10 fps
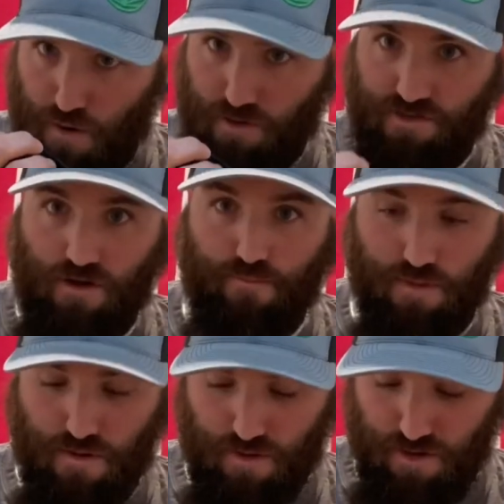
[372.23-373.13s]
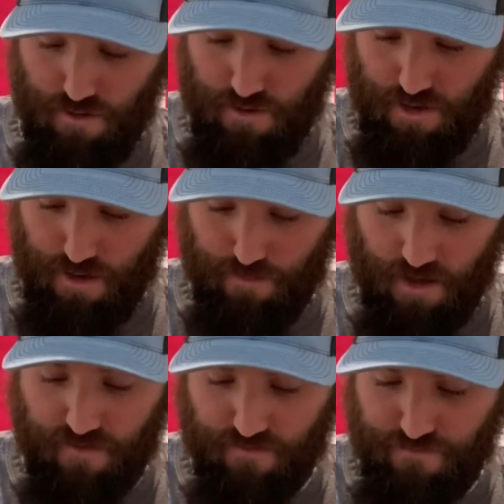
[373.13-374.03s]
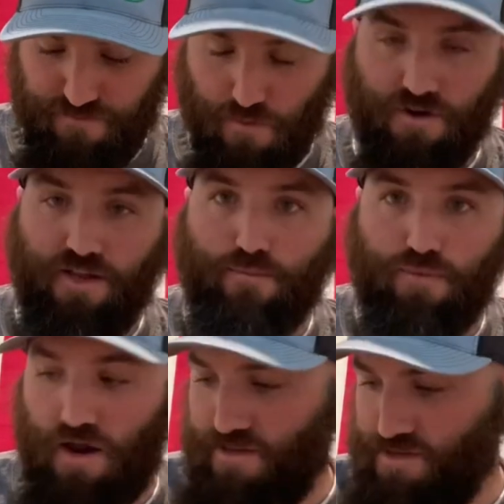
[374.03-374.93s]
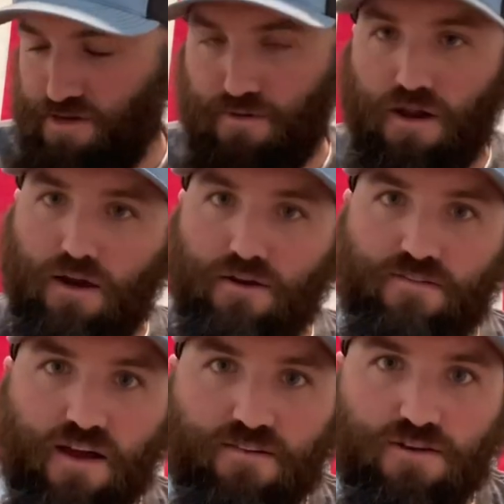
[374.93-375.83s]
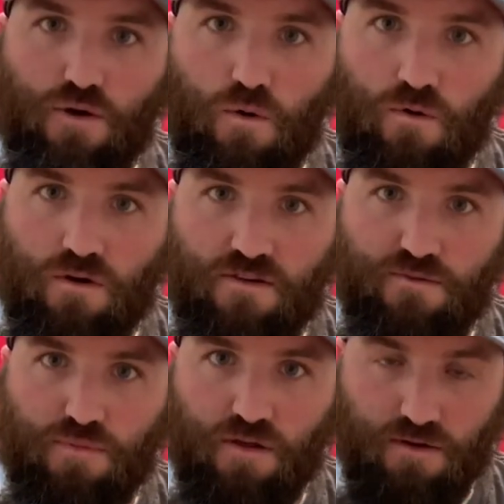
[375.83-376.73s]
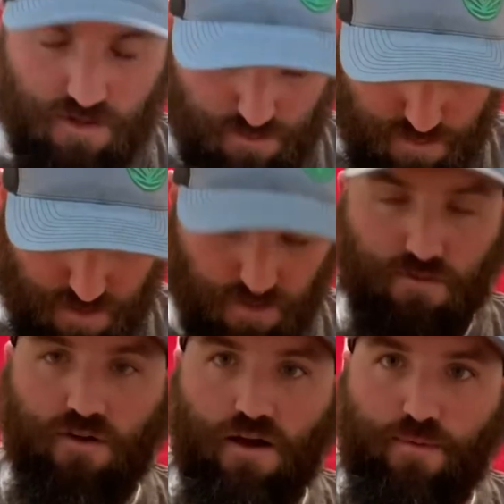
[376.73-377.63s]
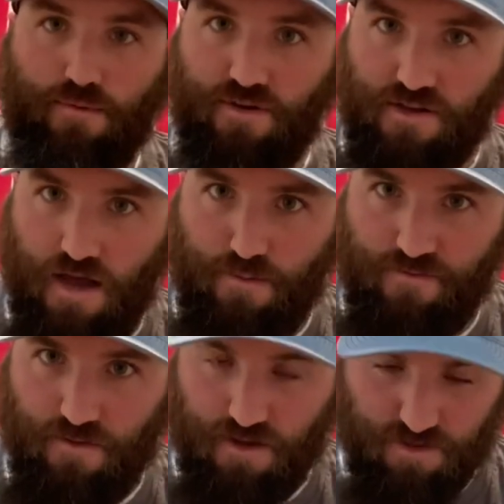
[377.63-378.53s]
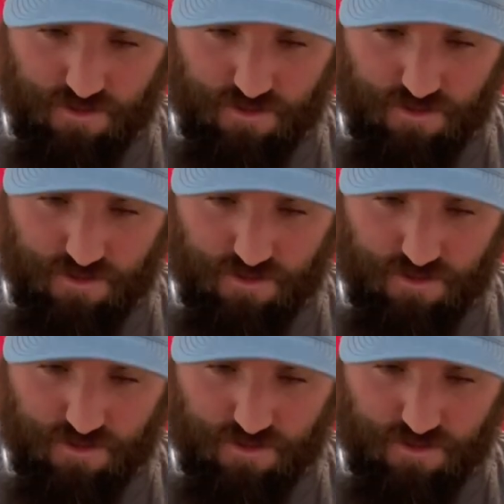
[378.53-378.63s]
I start blowing into it, and I'm like 14 breaths into it. I don't even have a quarter of it blowing up. I'm like, holy crap, I'm gonna die before I get this